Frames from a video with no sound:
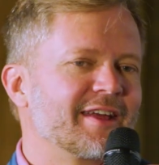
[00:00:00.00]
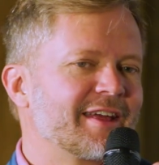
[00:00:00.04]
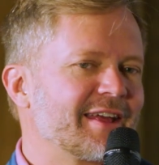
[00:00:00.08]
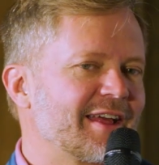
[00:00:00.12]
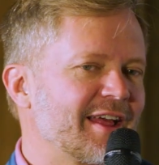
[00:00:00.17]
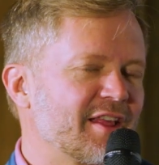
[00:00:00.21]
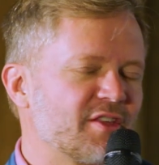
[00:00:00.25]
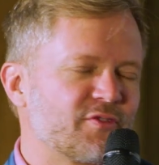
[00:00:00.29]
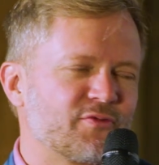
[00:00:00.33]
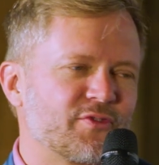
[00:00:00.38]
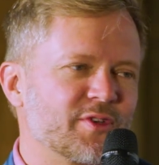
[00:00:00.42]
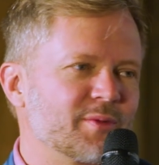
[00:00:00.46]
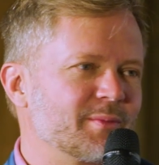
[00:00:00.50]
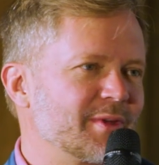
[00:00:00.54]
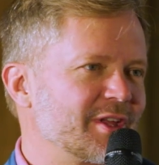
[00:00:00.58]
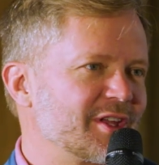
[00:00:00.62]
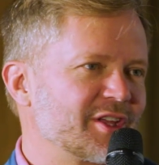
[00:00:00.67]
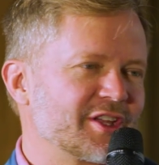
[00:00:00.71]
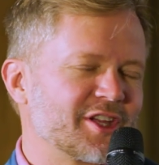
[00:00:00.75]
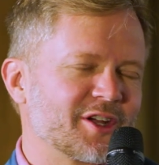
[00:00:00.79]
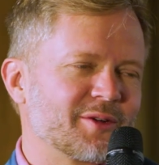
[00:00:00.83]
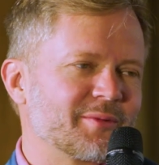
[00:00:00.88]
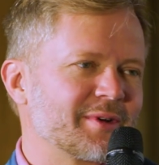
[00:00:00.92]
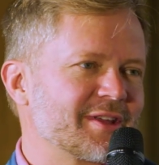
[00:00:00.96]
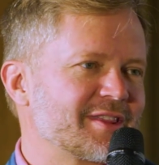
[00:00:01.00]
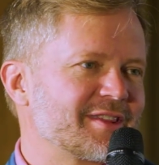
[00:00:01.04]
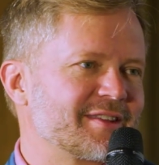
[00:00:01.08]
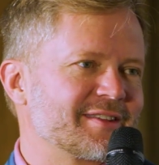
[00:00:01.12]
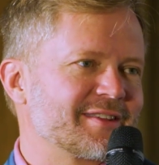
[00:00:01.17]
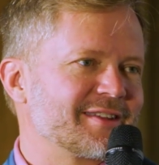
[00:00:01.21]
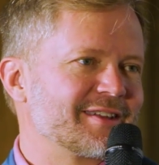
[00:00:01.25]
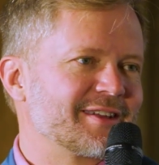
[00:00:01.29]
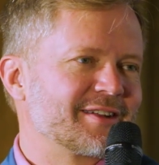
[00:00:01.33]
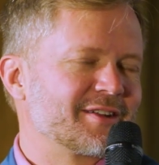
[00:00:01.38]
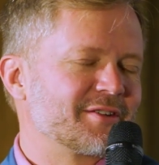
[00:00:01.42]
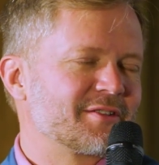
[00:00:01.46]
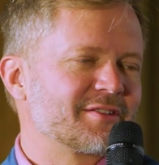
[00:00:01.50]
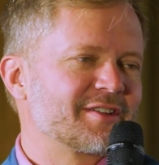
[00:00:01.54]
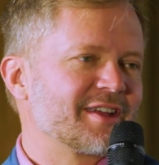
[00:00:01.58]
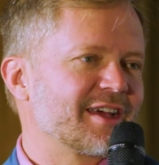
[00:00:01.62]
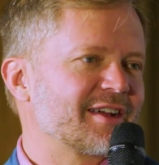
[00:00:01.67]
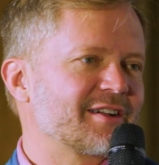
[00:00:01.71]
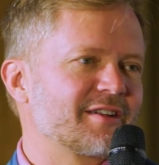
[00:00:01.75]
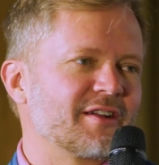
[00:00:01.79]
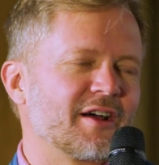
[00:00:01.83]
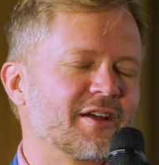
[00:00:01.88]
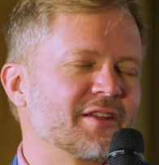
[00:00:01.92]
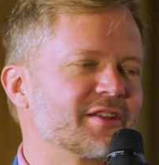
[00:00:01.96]
as familiar with
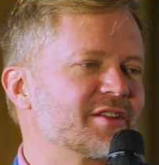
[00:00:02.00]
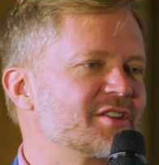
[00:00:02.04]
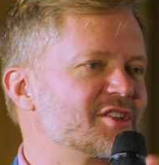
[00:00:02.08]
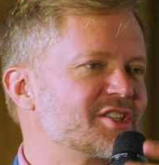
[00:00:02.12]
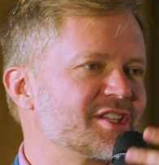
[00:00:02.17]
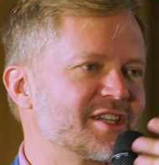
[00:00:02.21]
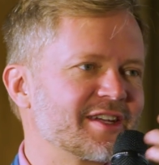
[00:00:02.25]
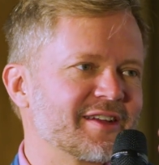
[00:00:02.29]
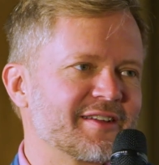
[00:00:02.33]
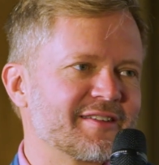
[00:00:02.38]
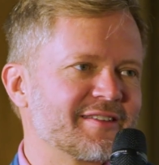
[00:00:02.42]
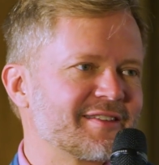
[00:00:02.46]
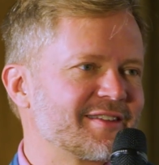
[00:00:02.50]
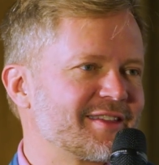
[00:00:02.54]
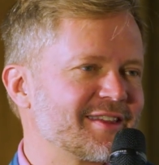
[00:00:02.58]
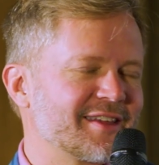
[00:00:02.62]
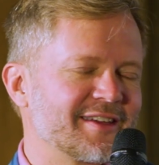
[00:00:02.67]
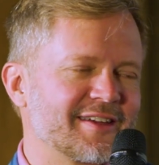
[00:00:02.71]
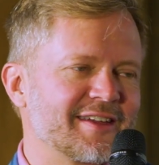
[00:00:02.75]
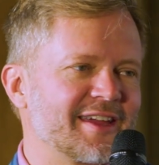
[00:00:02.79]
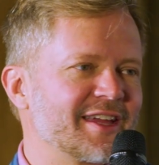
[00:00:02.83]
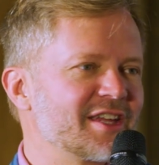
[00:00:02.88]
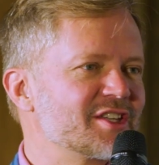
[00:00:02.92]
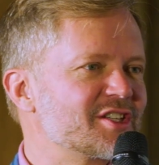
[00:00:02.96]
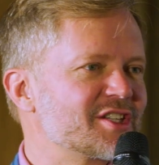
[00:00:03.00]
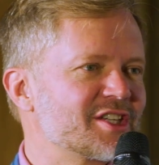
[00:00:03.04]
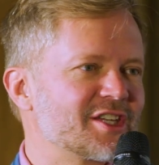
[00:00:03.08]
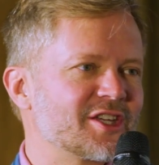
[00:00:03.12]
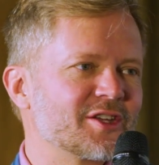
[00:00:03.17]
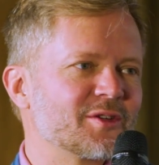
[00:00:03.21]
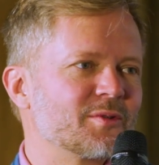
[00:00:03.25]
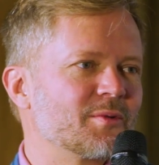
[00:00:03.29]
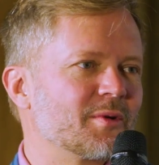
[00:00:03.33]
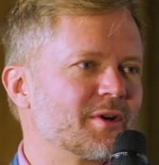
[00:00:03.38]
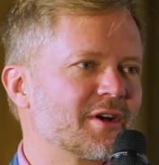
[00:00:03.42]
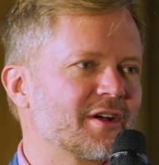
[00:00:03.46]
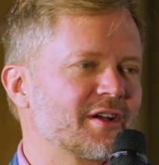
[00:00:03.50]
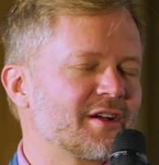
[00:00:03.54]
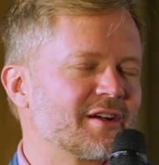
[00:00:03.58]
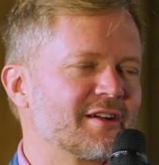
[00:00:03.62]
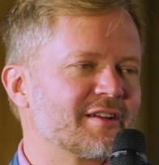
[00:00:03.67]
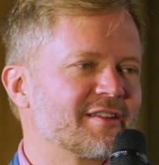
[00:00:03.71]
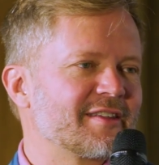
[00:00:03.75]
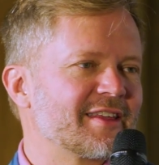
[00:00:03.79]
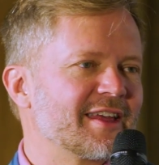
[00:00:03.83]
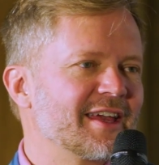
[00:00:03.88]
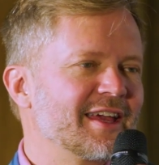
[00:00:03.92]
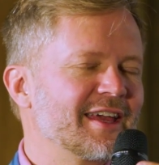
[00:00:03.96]
technology as the HQ
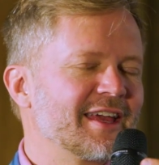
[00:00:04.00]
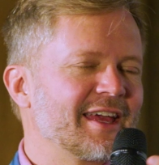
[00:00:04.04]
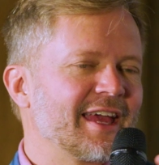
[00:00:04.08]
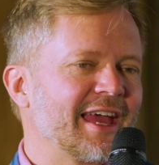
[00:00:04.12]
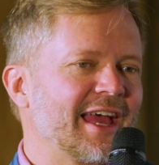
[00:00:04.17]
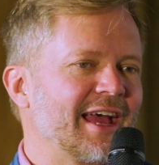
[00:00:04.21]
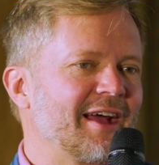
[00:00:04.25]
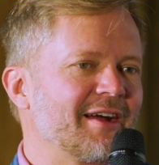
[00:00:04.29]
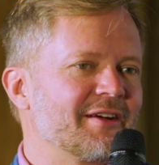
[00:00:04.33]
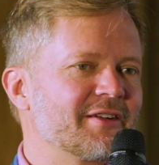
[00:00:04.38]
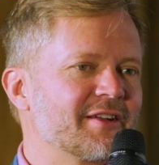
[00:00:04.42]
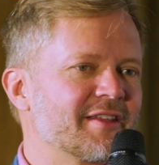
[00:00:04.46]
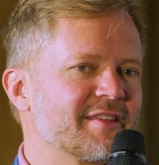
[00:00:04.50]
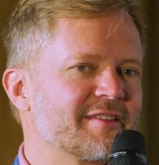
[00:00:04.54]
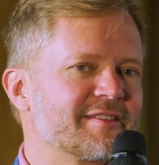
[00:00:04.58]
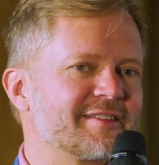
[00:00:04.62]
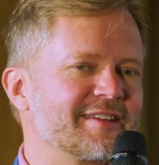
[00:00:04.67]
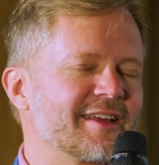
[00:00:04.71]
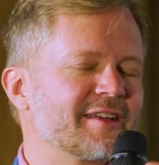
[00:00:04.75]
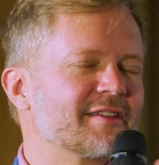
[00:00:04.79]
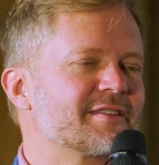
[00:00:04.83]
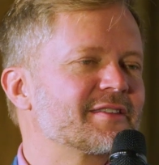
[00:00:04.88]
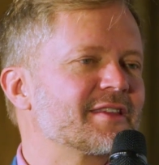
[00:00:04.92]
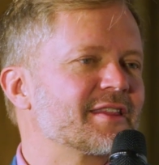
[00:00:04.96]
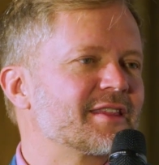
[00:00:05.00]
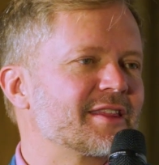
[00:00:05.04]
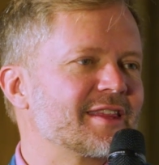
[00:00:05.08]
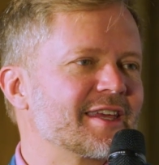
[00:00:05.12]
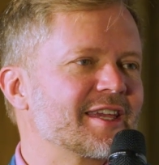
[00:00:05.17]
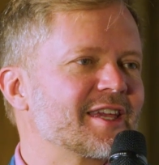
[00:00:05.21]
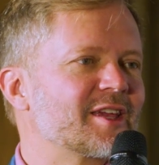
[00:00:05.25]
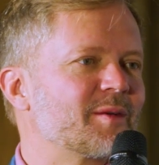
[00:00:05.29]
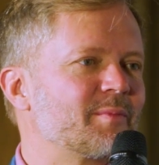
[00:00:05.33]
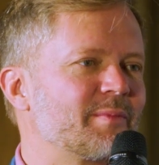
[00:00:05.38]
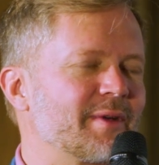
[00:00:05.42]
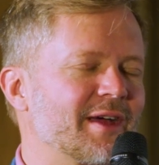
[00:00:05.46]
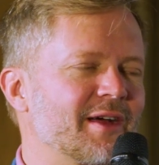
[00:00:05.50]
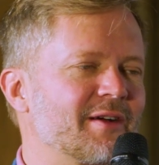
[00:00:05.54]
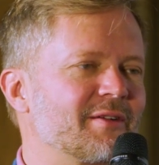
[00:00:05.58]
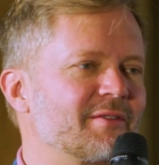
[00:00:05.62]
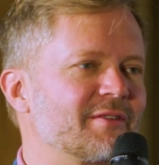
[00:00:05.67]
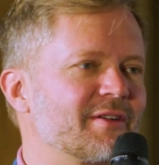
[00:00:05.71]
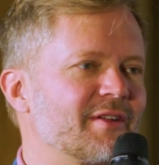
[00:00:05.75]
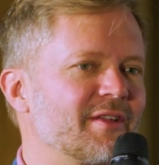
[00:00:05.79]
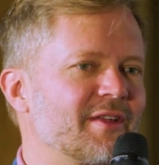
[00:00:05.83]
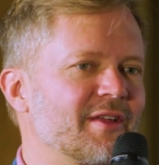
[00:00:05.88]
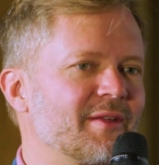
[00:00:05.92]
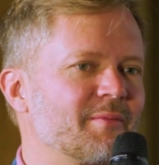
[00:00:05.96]
workers. How does Delta think
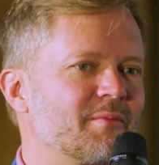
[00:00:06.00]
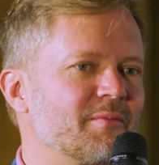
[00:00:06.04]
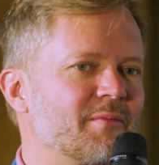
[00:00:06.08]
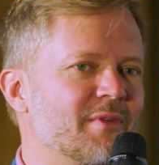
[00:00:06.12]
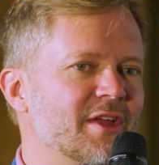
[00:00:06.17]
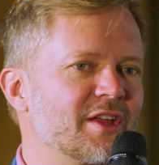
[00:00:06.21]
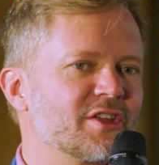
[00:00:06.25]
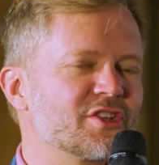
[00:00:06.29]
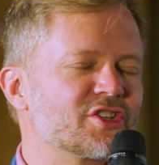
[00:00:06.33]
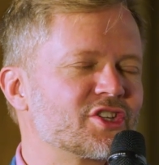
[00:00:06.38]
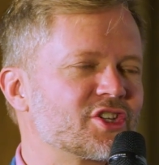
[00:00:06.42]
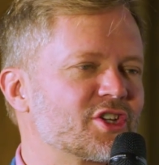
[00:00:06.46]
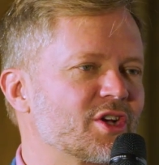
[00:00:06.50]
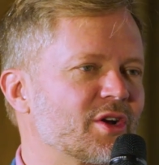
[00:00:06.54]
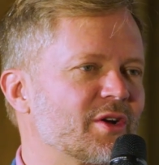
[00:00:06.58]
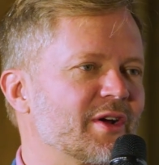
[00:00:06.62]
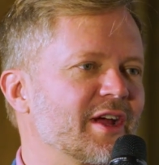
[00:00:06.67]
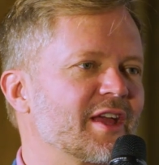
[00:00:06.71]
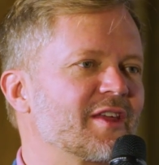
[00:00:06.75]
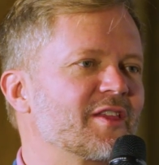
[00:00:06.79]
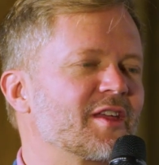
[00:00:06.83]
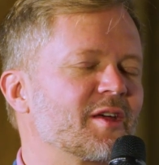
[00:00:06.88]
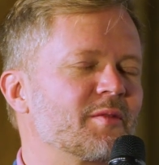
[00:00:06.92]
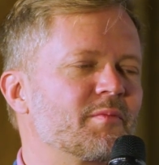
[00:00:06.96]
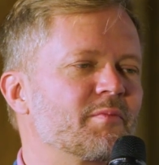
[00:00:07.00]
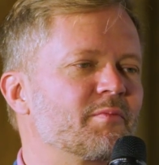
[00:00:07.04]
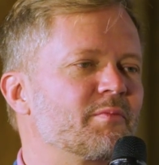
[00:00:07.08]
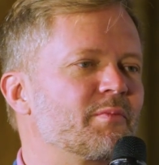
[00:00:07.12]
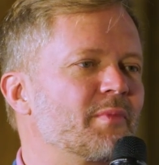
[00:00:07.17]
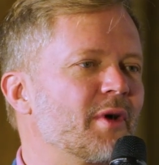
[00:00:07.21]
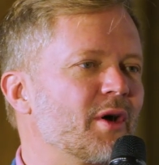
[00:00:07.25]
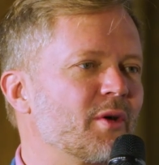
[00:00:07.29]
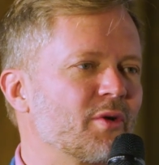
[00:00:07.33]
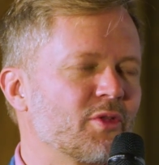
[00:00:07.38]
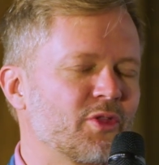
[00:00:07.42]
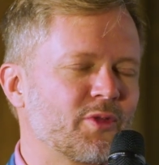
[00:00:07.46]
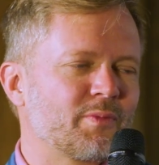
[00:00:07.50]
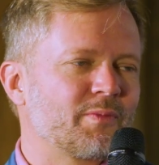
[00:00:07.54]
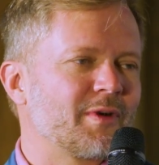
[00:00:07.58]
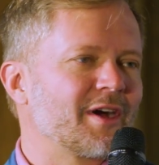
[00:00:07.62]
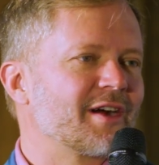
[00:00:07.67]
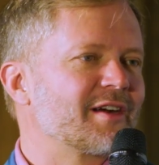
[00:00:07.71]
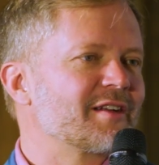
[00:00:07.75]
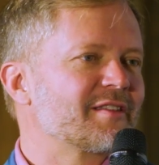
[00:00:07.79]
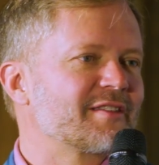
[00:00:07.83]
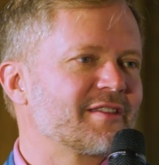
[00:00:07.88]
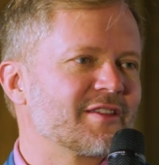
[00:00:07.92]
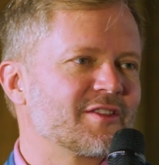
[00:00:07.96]
about ensuring that both
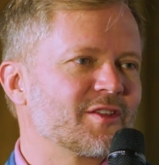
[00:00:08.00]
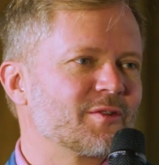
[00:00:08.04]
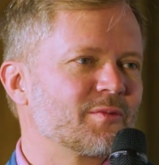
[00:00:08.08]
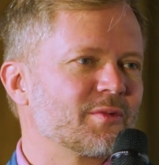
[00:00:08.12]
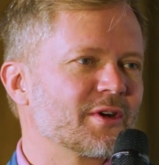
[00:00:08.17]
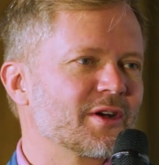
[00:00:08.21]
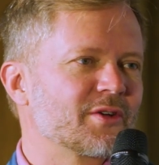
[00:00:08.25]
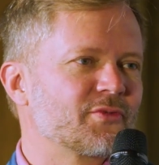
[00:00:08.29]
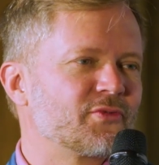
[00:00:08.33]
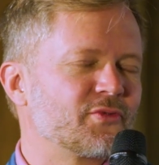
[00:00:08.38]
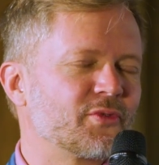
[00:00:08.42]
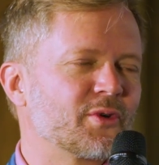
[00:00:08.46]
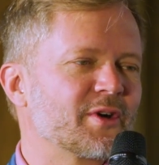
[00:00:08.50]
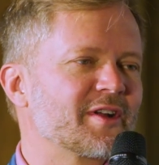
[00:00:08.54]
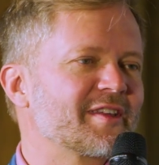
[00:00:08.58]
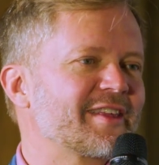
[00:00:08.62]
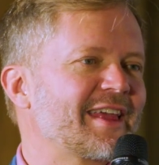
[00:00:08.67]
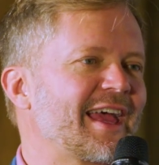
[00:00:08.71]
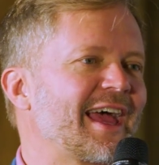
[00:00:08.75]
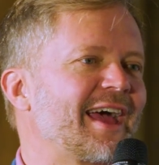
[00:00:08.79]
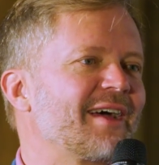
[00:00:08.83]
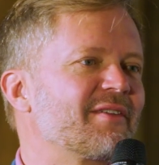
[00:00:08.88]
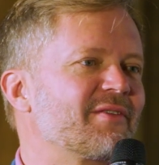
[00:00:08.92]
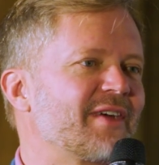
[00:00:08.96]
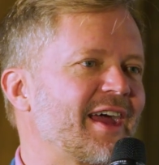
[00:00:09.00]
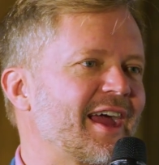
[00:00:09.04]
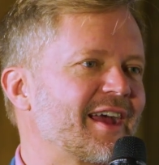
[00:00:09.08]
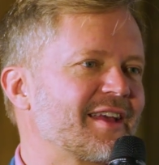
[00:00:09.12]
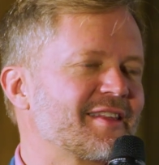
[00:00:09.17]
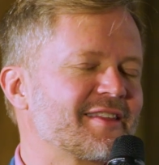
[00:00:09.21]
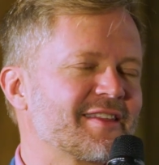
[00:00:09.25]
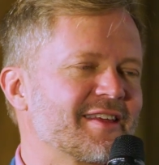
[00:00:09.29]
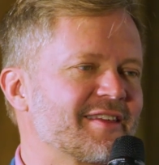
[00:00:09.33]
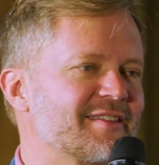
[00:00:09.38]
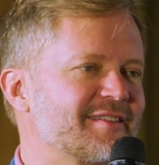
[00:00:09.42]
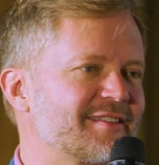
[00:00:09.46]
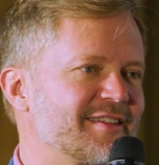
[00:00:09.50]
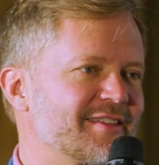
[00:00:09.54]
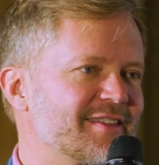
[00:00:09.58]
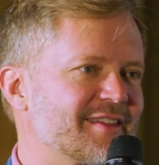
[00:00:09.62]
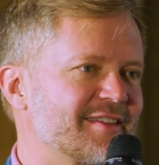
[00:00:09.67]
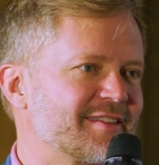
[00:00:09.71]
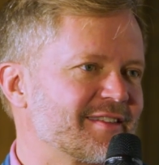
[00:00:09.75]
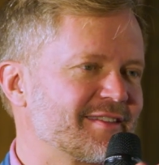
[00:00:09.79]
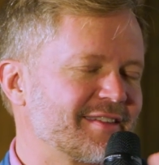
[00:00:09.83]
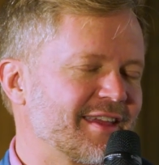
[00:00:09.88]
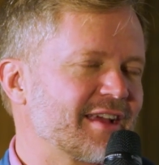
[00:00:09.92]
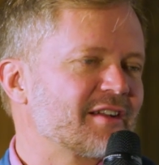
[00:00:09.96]
parts of the workforce have access to
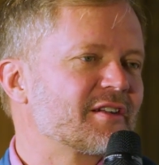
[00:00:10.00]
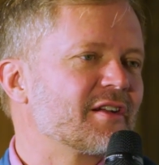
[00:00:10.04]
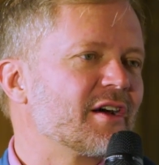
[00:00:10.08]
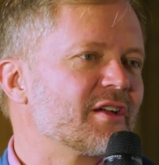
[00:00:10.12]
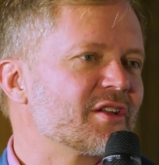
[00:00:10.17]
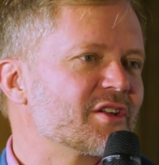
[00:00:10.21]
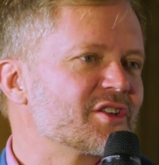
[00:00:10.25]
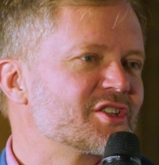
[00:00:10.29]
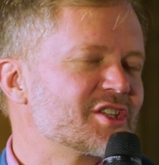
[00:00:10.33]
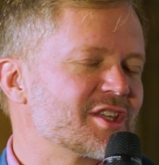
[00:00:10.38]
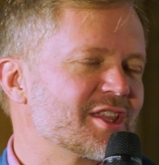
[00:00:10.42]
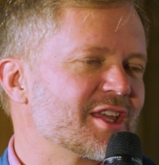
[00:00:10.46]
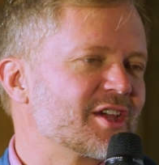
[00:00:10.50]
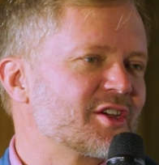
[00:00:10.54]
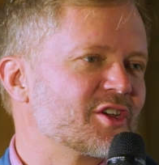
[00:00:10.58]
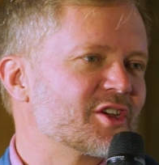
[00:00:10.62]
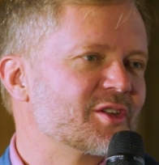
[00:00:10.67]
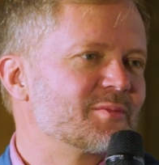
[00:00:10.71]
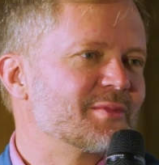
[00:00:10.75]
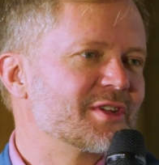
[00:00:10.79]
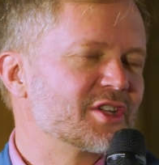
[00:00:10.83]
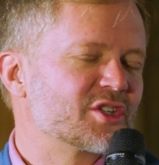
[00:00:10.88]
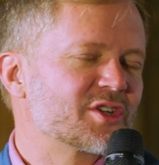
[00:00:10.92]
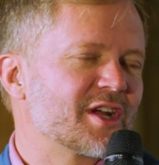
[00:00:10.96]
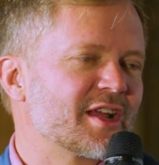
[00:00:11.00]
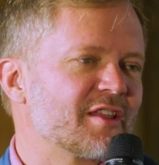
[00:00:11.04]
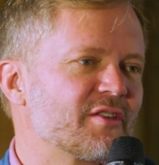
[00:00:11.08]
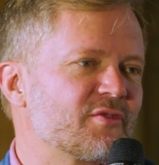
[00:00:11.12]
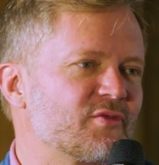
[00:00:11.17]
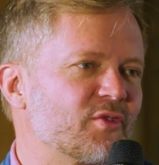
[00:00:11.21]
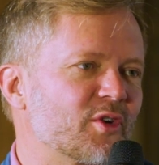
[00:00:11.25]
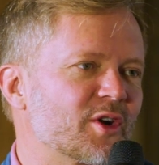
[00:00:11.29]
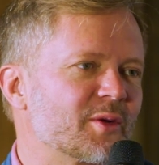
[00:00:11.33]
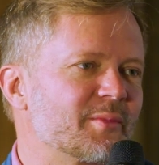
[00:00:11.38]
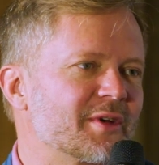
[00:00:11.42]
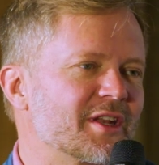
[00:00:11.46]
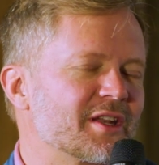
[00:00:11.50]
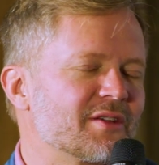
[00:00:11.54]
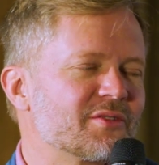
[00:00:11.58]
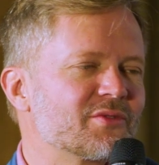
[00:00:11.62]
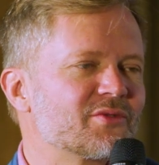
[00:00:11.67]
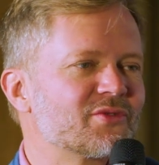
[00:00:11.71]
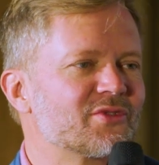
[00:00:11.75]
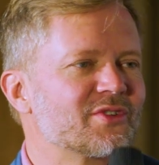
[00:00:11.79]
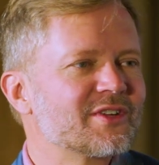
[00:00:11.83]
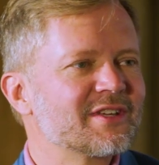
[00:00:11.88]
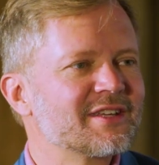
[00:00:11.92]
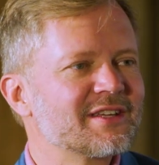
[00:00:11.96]
this technology that could be
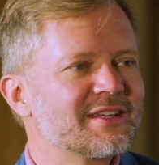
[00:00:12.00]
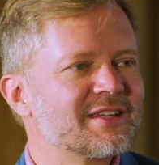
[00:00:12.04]
transformative?